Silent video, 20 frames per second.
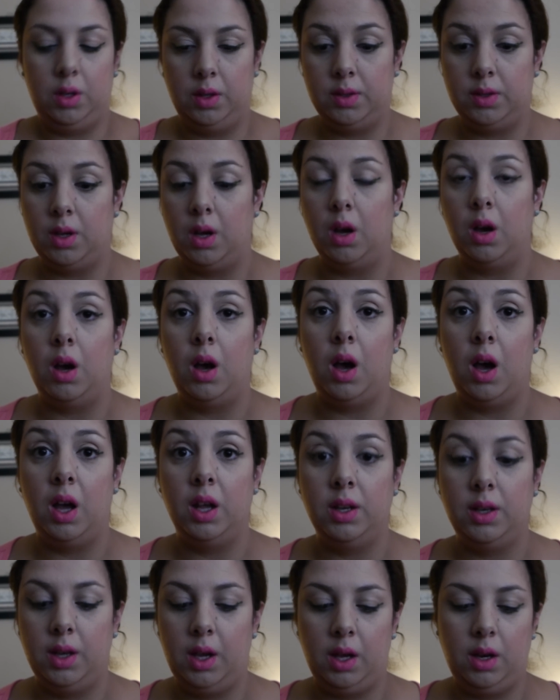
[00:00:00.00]
It's a
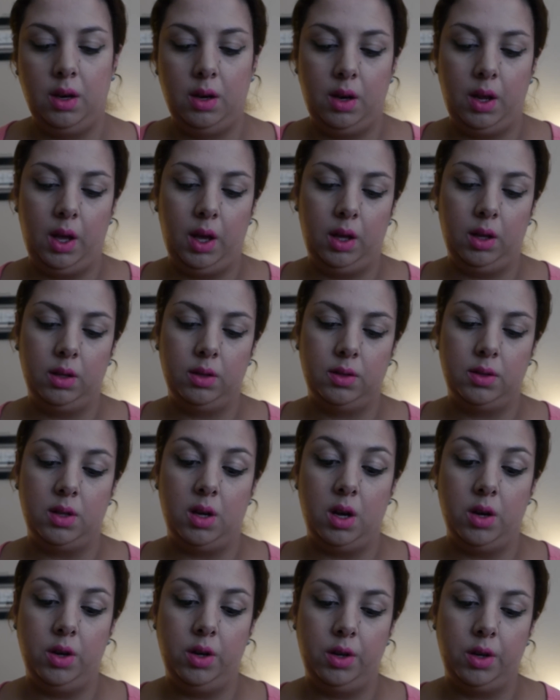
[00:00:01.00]
hot day today. It's
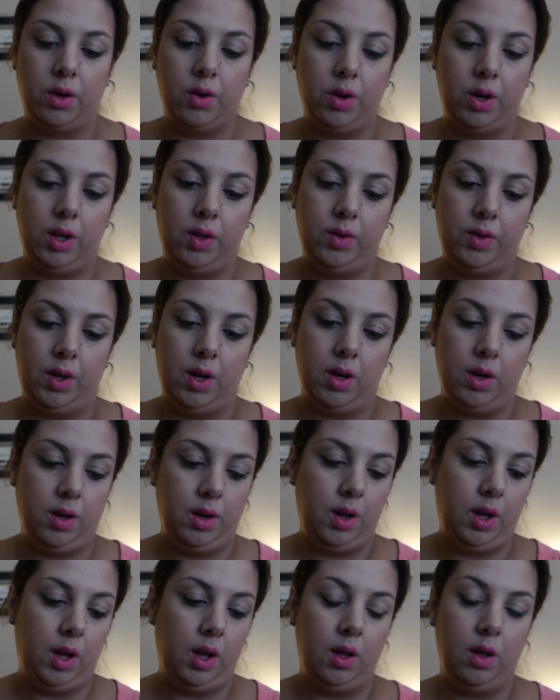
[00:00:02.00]
100 degrees here
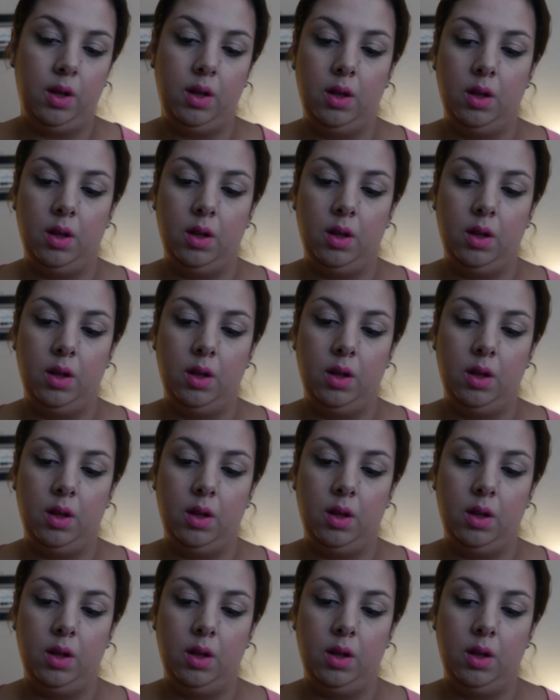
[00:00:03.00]
today.